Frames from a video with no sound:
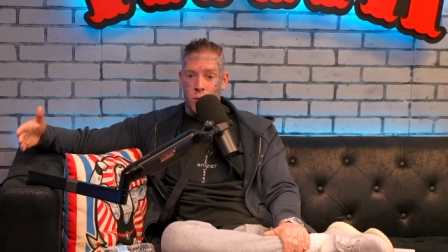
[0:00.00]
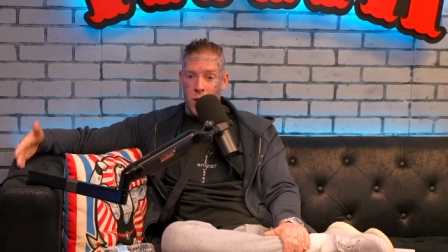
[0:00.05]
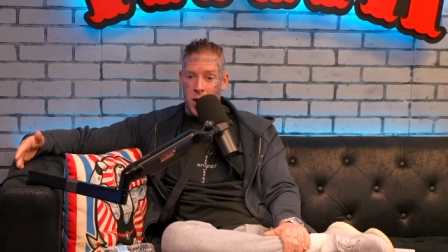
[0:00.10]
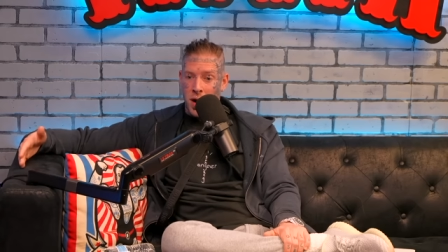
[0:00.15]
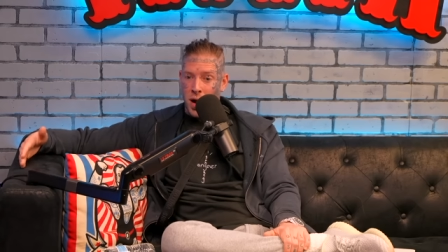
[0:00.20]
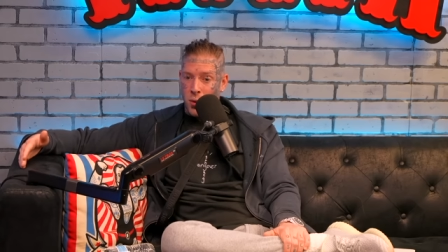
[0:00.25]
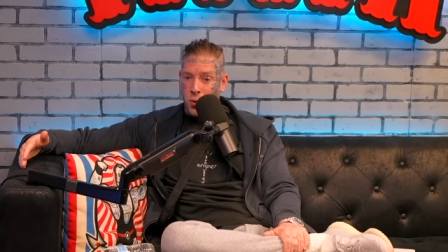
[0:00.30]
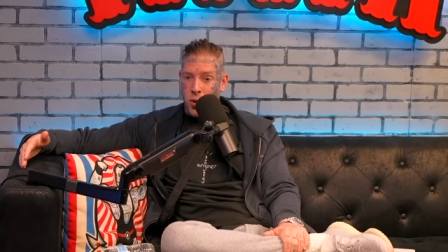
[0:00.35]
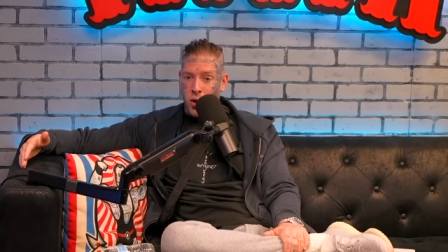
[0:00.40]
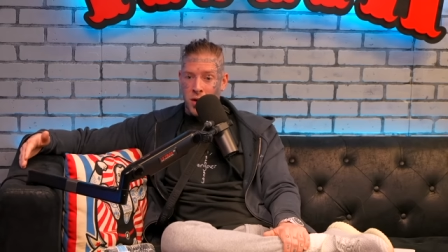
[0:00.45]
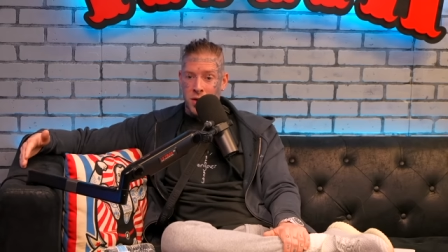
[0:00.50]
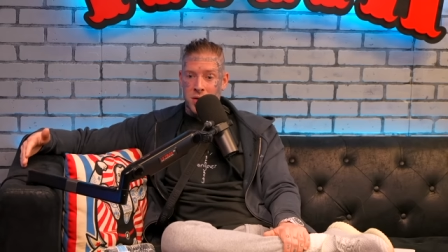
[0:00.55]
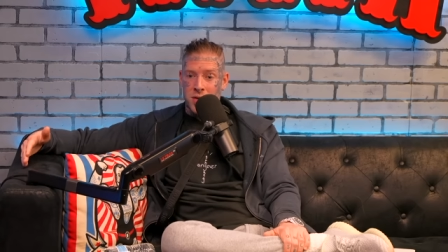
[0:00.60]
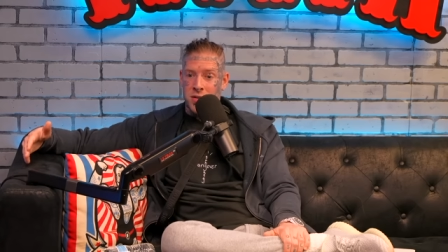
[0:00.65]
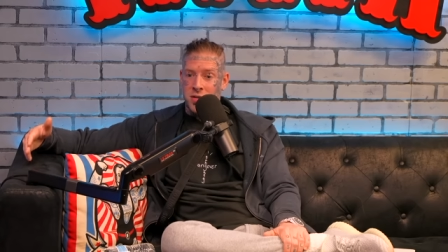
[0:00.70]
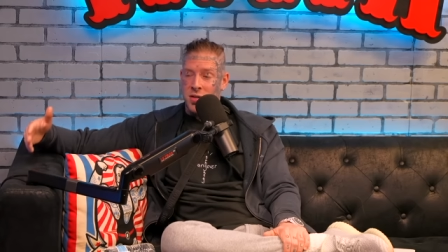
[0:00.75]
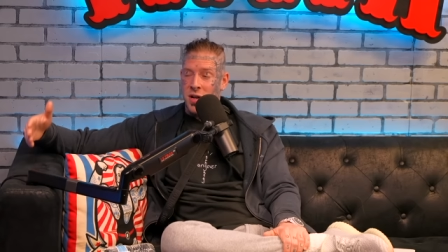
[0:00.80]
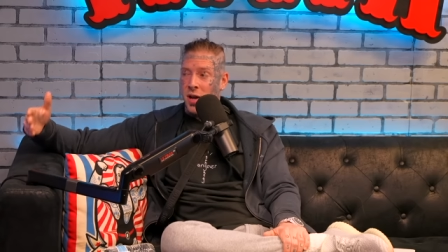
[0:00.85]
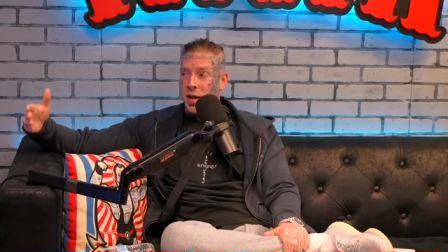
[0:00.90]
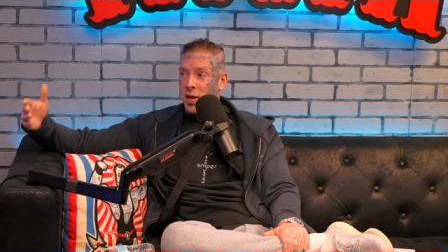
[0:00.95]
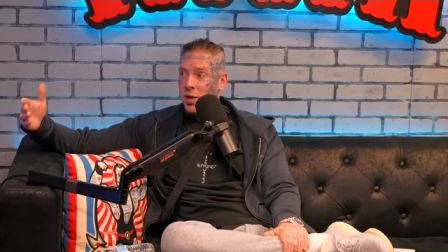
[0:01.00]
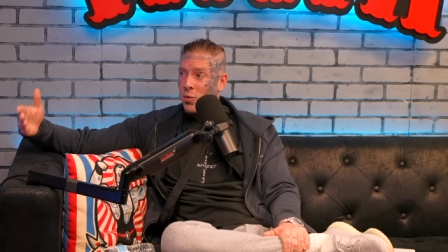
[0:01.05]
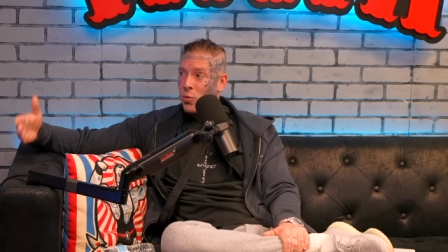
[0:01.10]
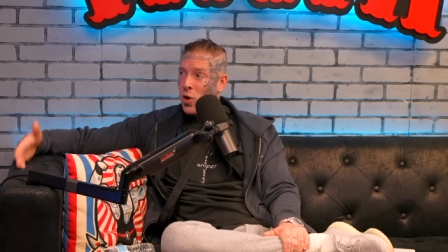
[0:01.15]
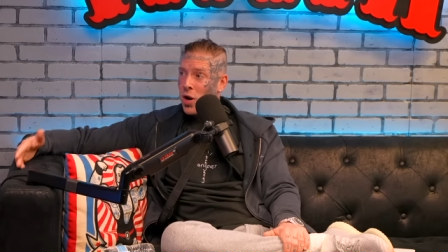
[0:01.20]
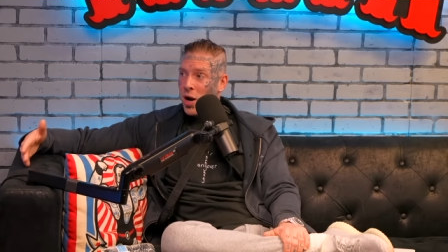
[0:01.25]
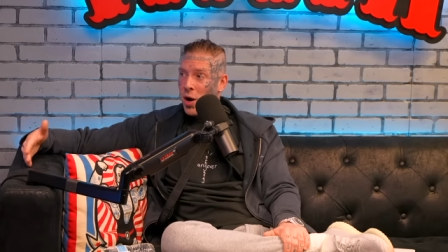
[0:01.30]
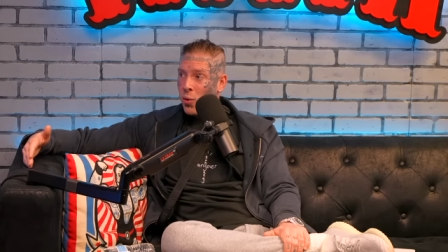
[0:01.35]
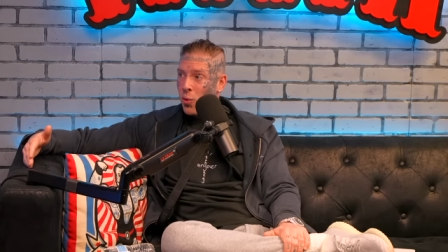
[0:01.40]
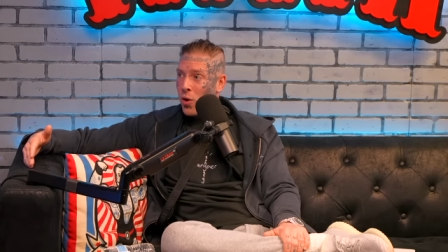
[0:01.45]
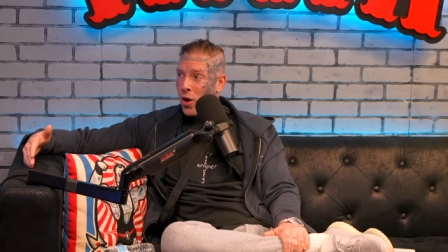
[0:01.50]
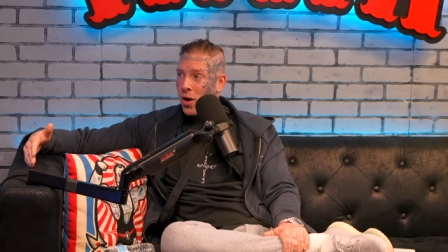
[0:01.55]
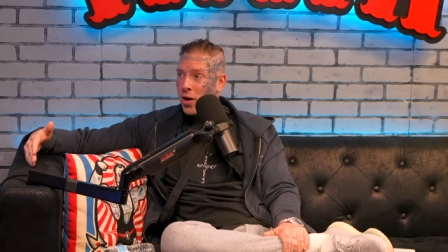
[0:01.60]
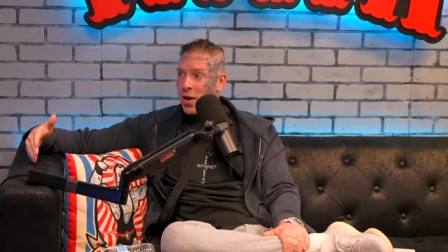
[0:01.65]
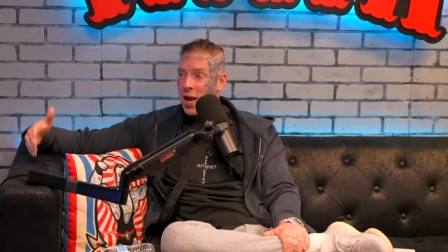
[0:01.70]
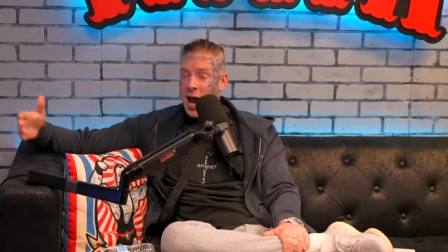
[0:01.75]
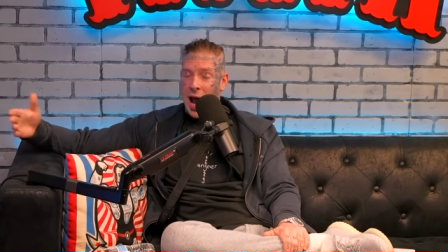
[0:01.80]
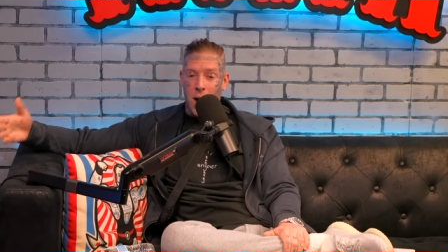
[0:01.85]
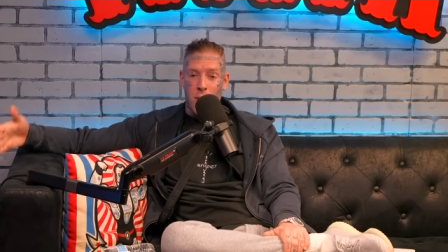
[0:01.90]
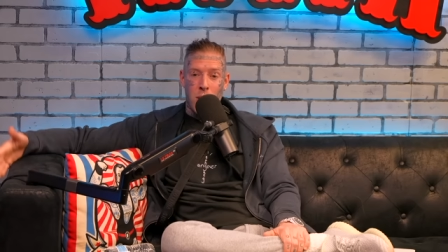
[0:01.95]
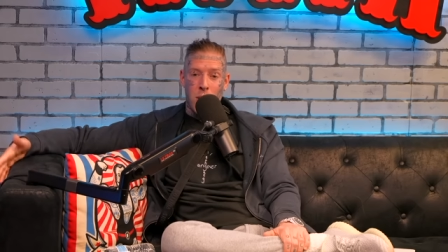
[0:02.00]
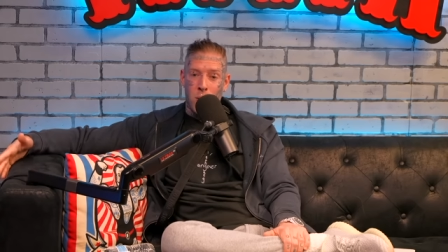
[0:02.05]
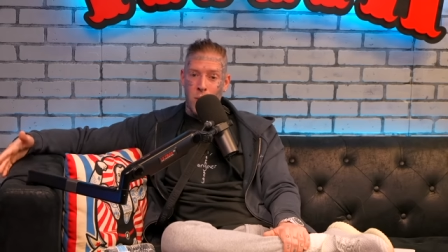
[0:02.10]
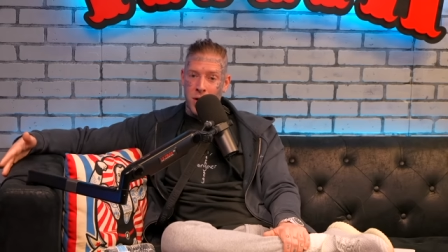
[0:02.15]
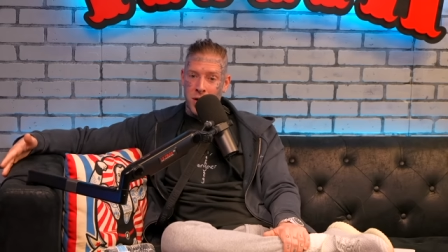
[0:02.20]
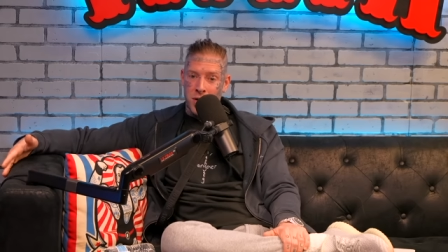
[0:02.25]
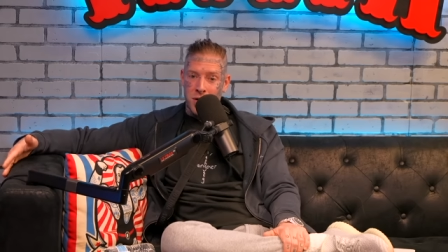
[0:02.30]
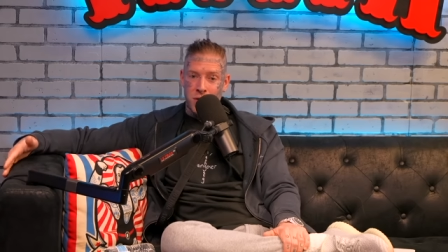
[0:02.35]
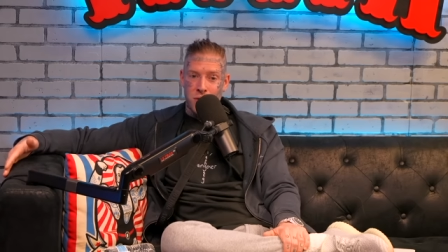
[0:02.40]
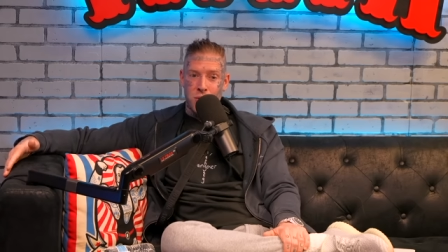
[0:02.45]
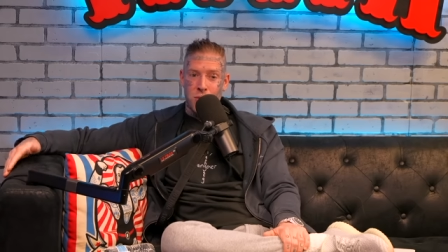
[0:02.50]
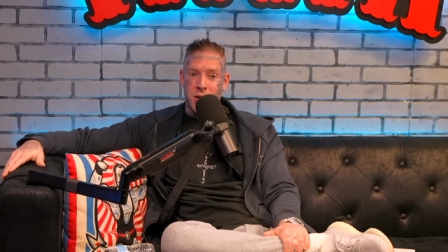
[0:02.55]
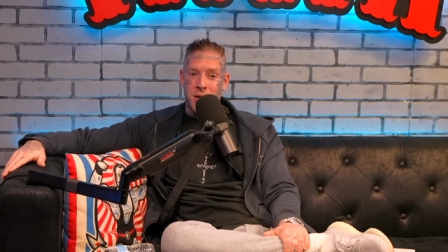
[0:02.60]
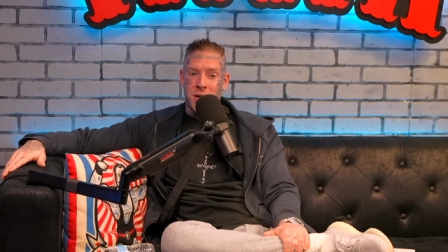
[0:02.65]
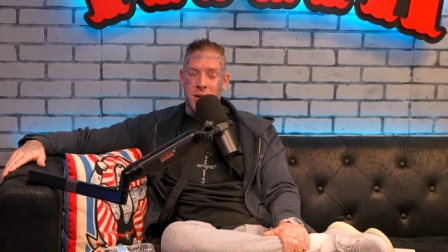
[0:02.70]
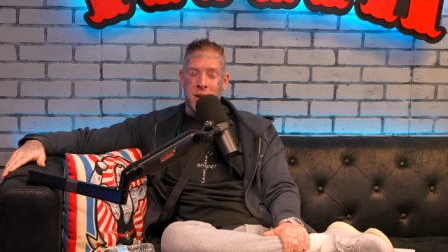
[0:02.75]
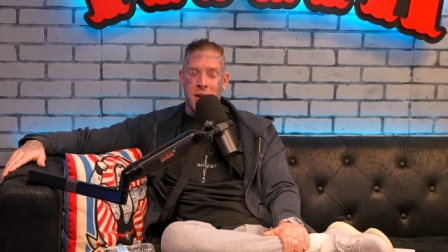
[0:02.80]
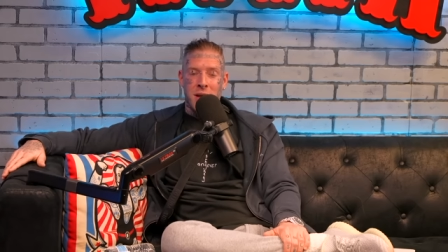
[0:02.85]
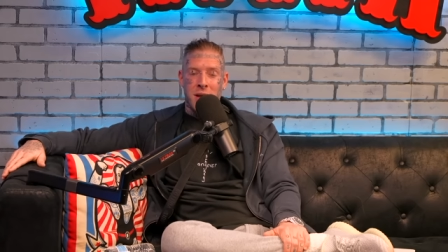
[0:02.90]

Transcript: when I want, saying what I want, how I want to do it.